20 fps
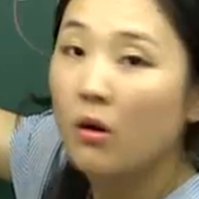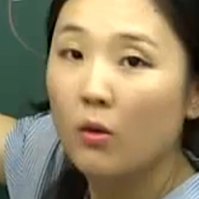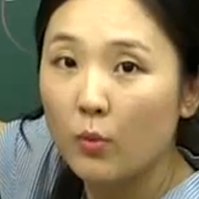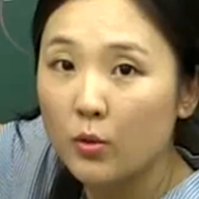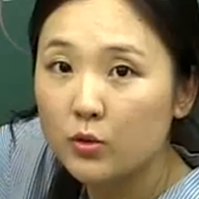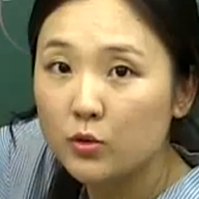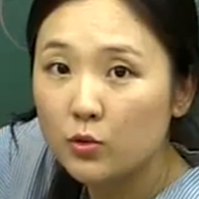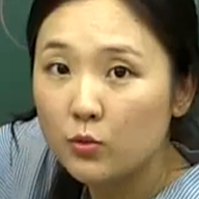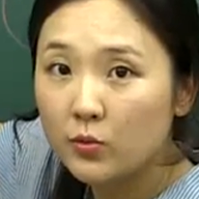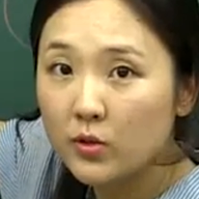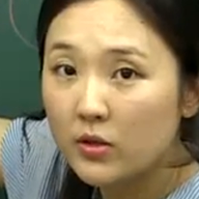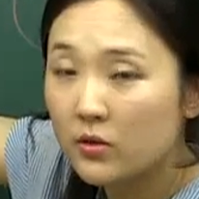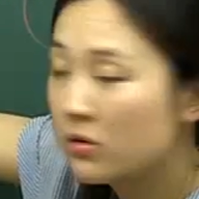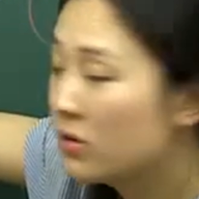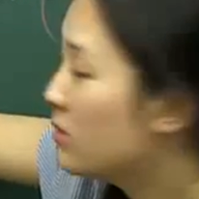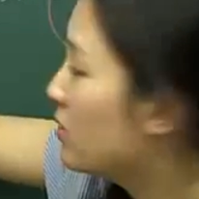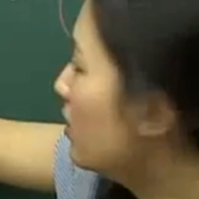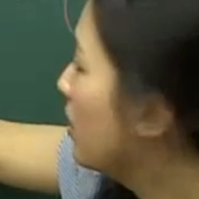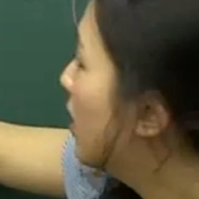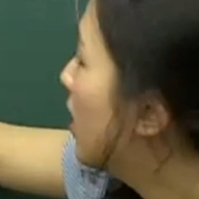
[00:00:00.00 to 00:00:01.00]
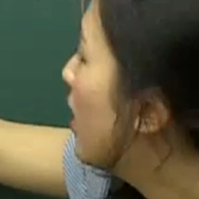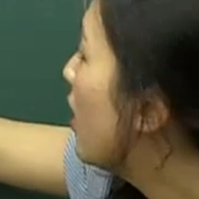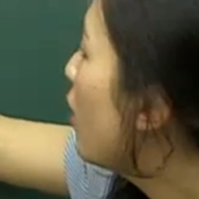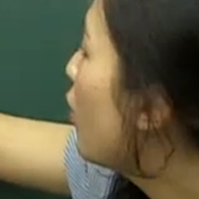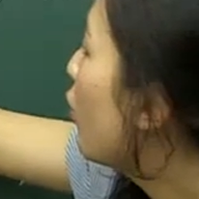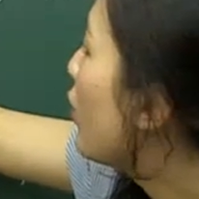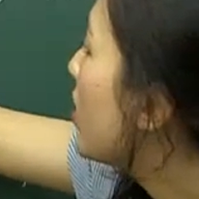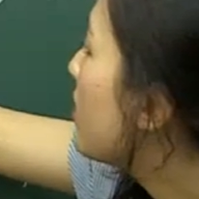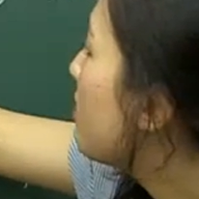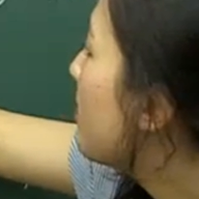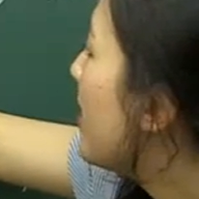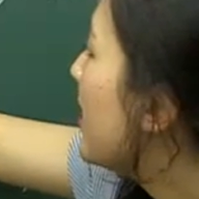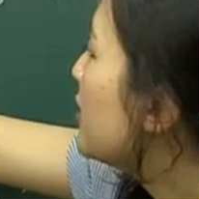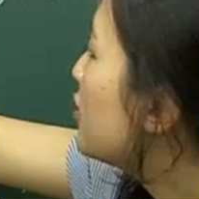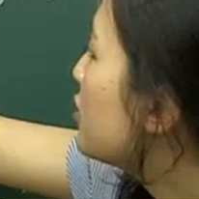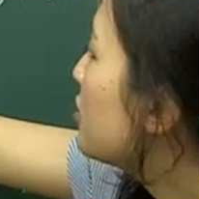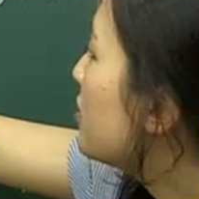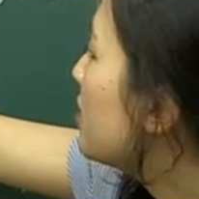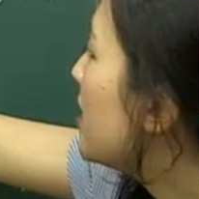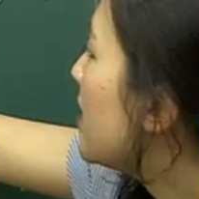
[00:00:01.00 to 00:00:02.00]
What do? We
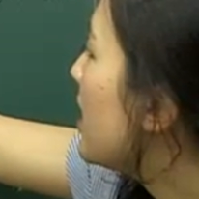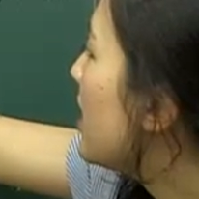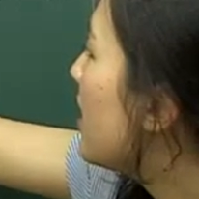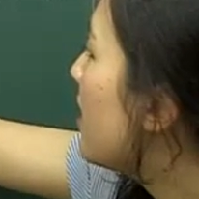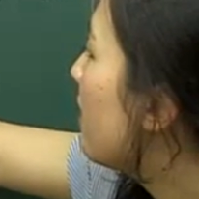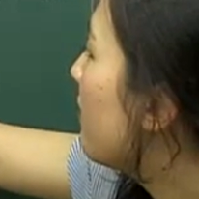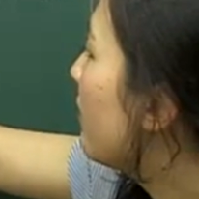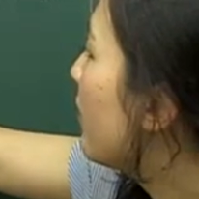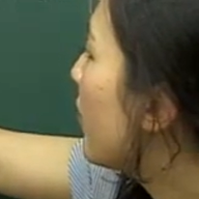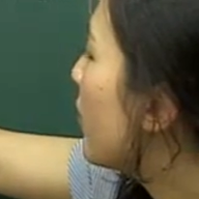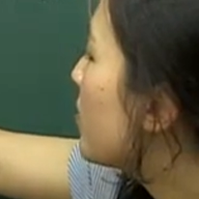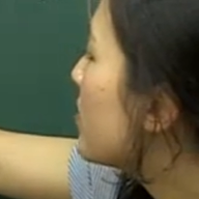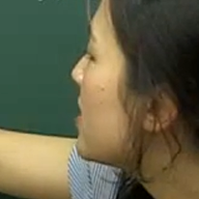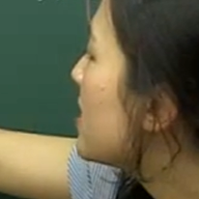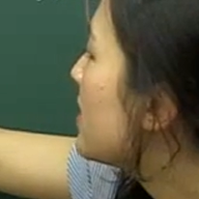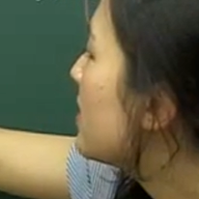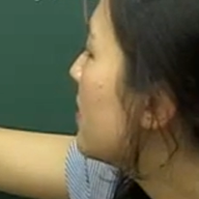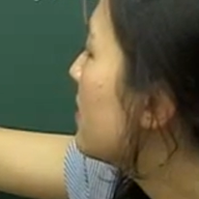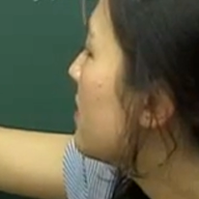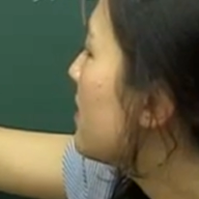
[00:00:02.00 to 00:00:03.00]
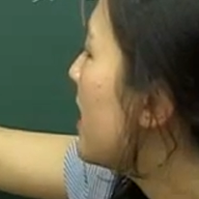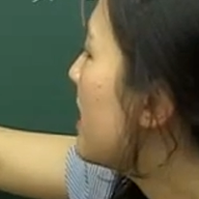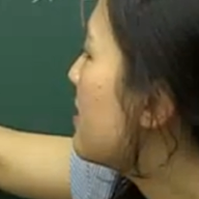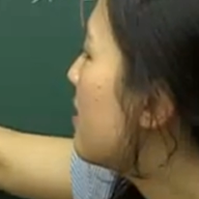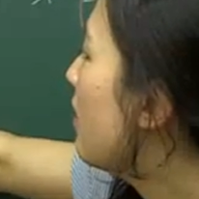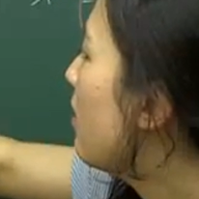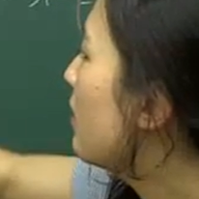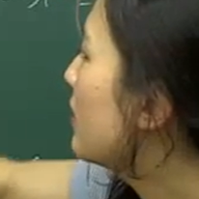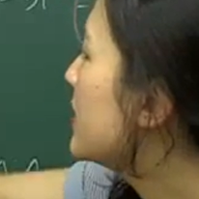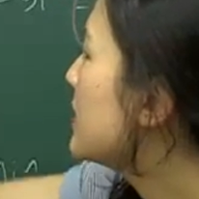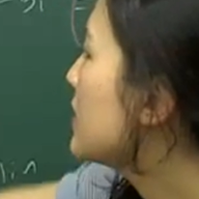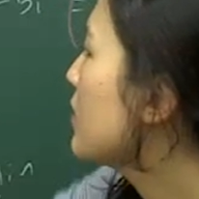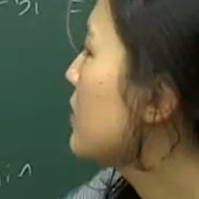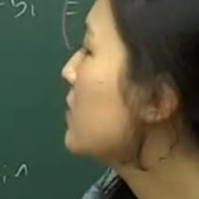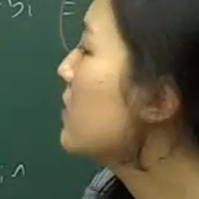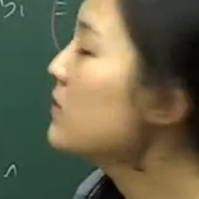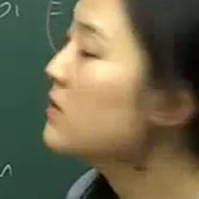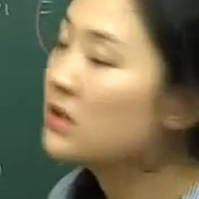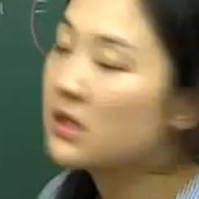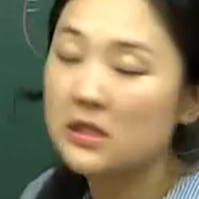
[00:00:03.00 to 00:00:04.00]
measure the vertical and
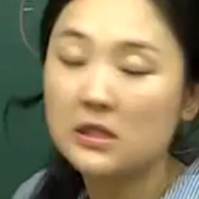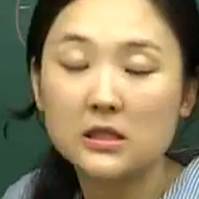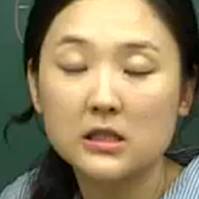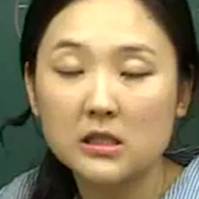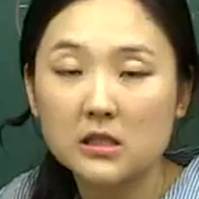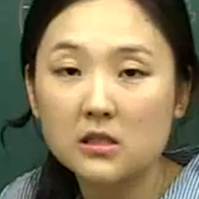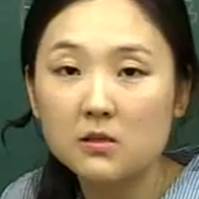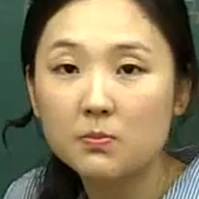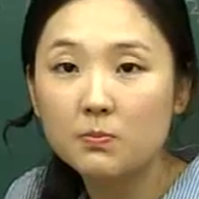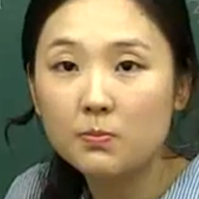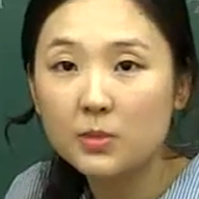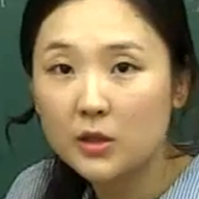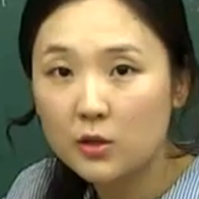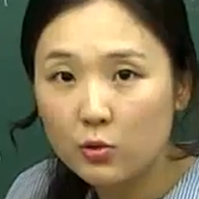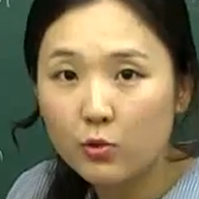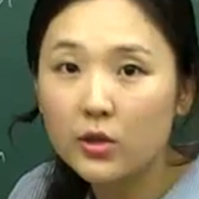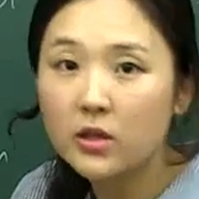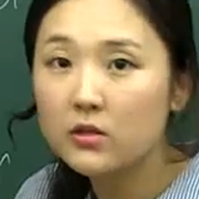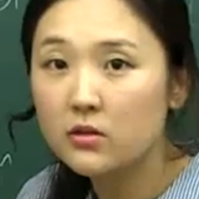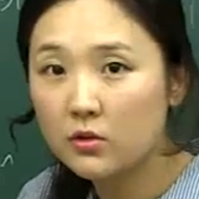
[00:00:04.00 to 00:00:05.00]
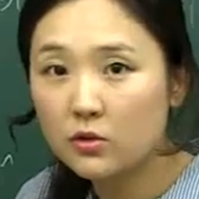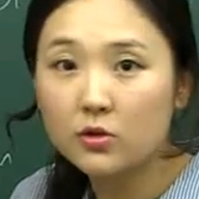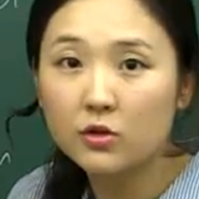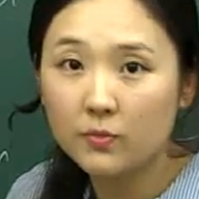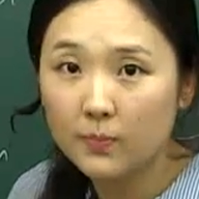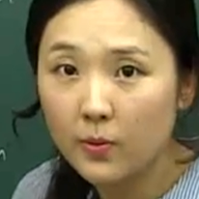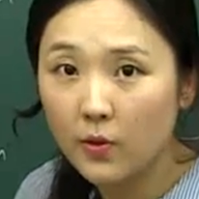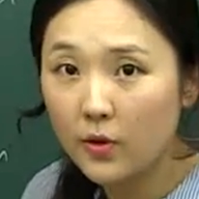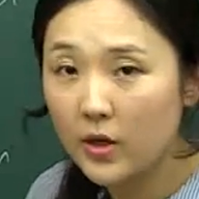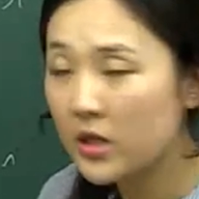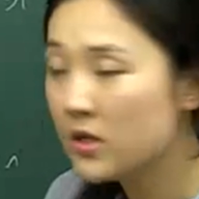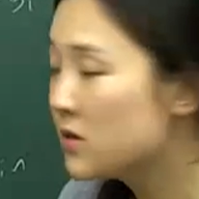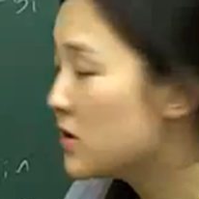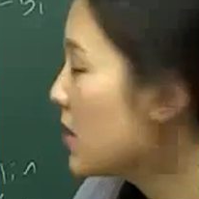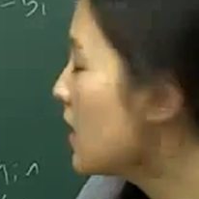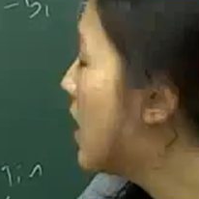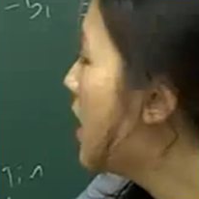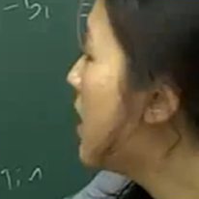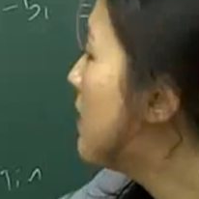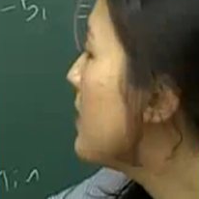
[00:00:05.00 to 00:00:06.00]
horizontal distance between the 2
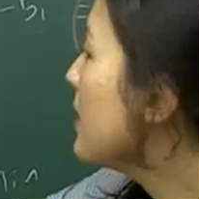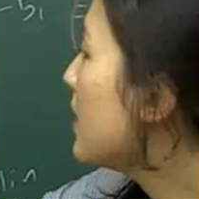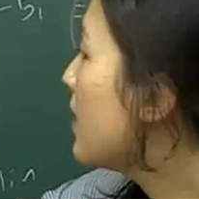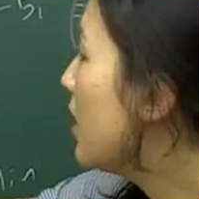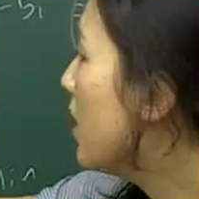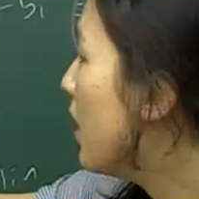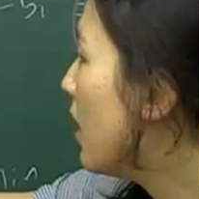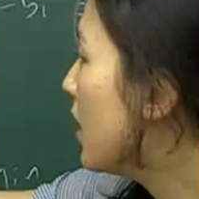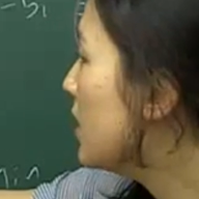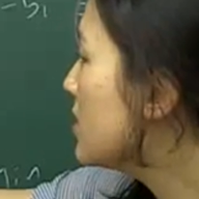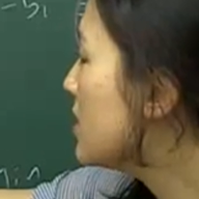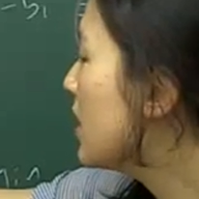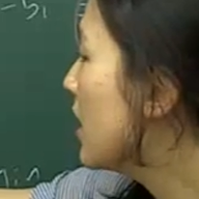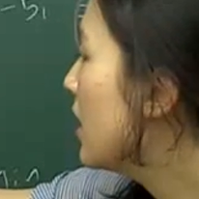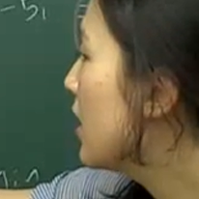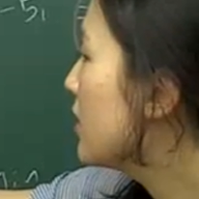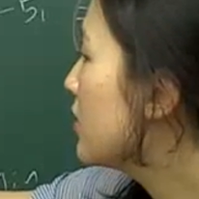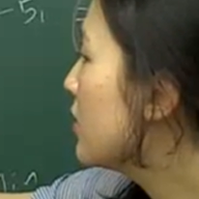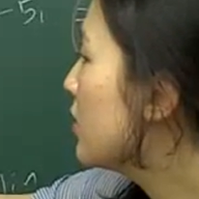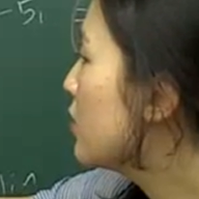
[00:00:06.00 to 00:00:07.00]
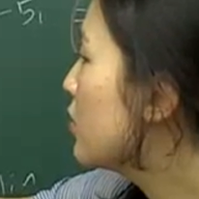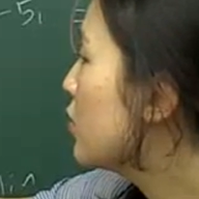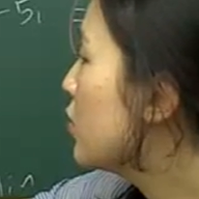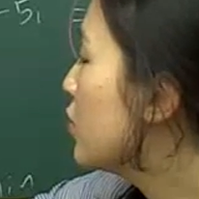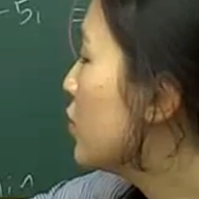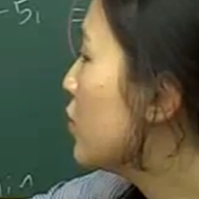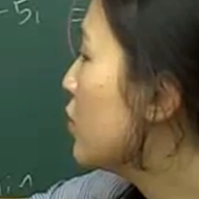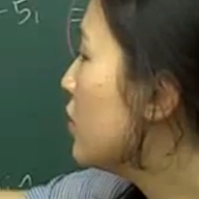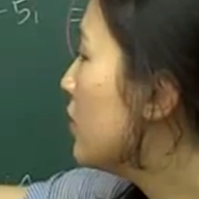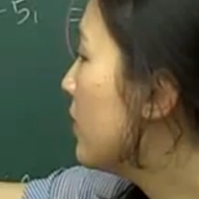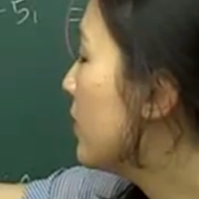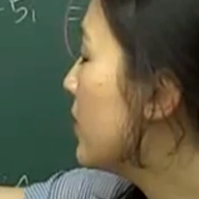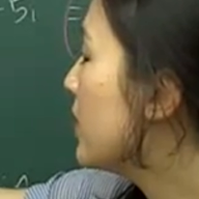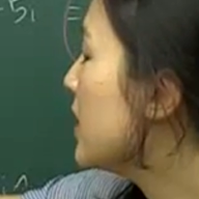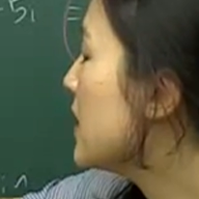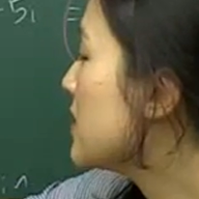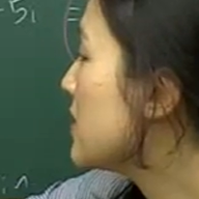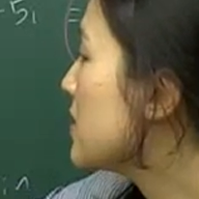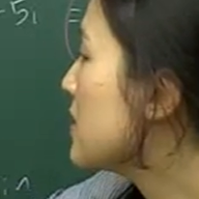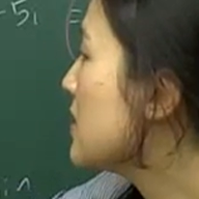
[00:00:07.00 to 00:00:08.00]
points because the 2
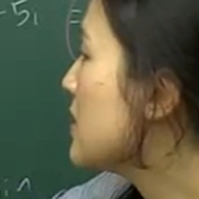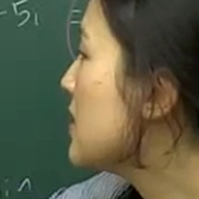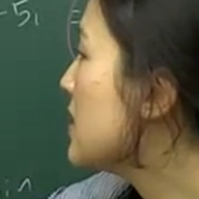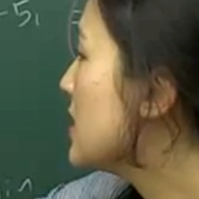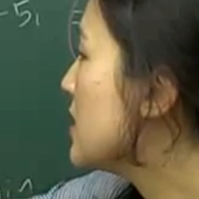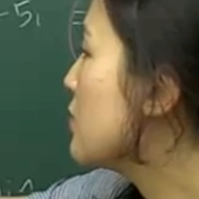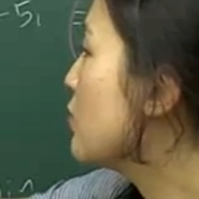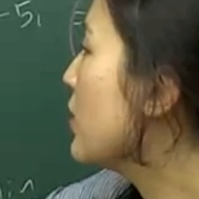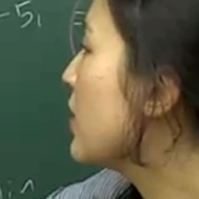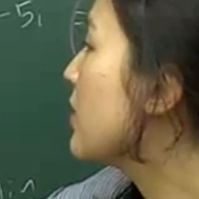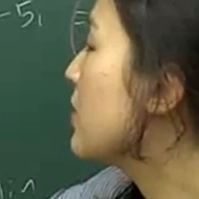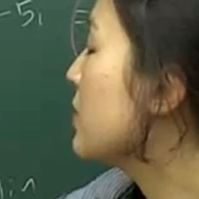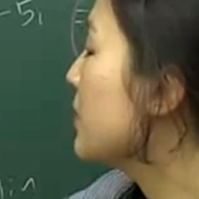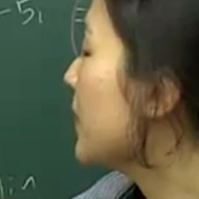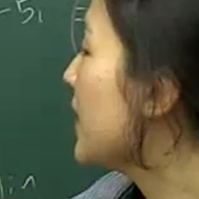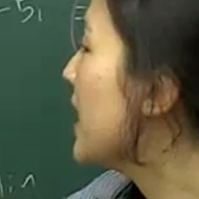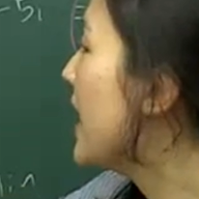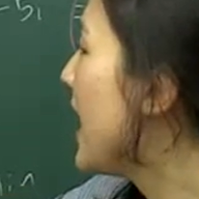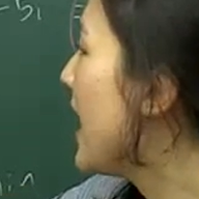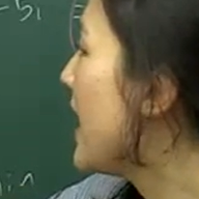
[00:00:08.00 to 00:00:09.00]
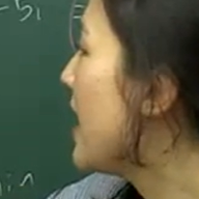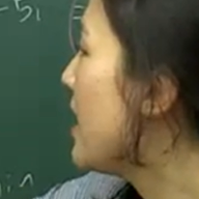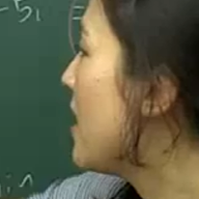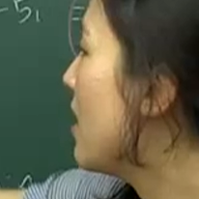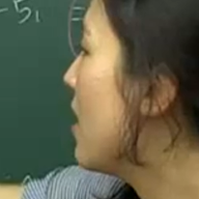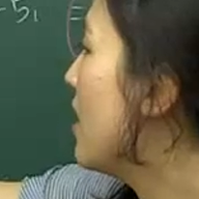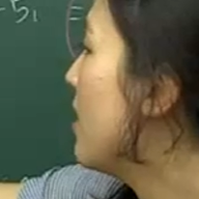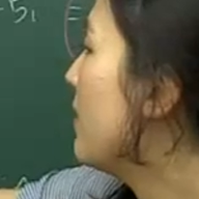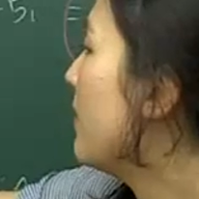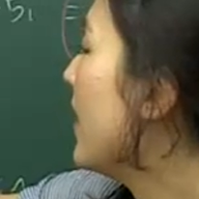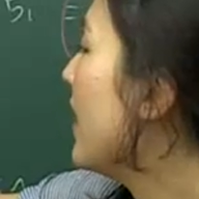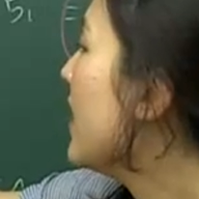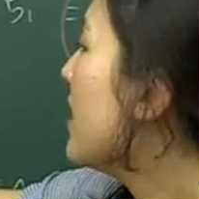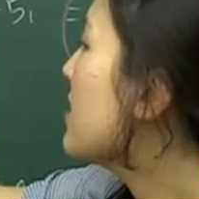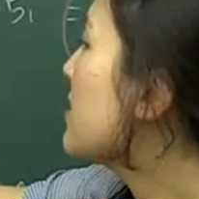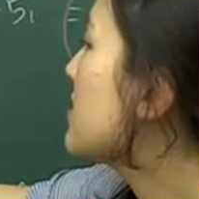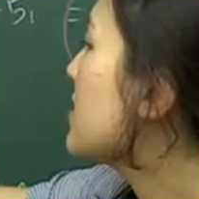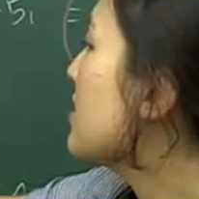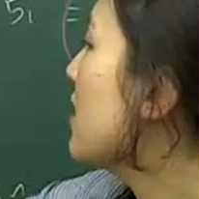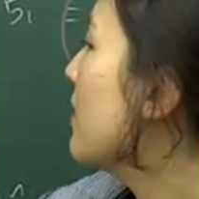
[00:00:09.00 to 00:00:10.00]
distances will create,
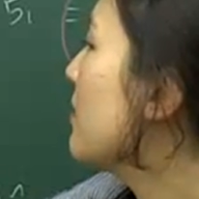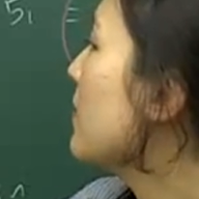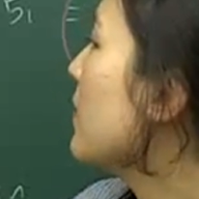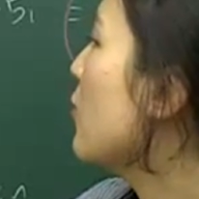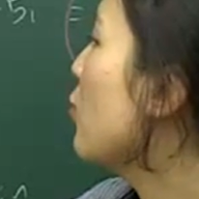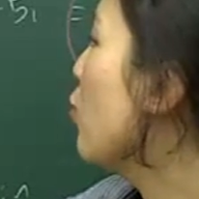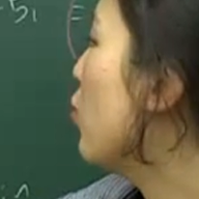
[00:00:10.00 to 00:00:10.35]
right, some